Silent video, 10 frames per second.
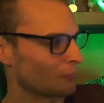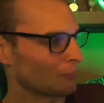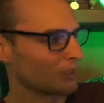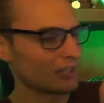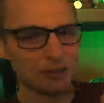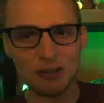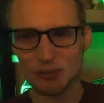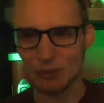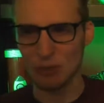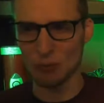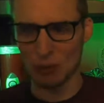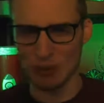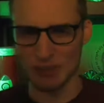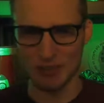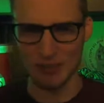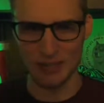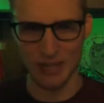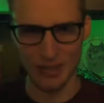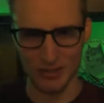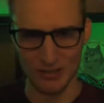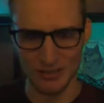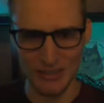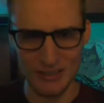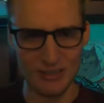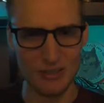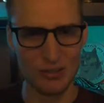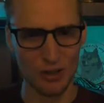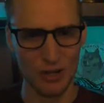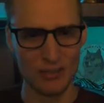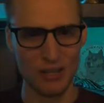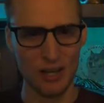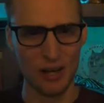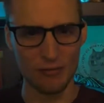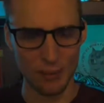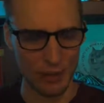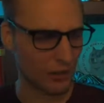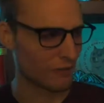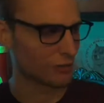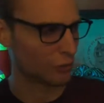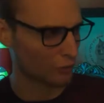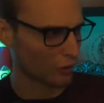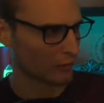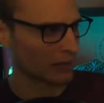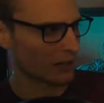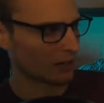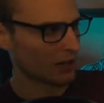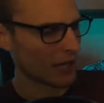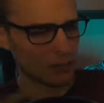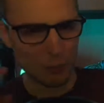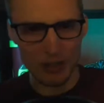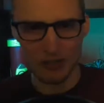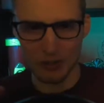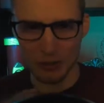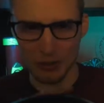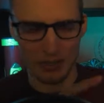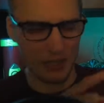But here is really where it starts to get interesting. This is the chart of Dogecoin right now and what it's doing.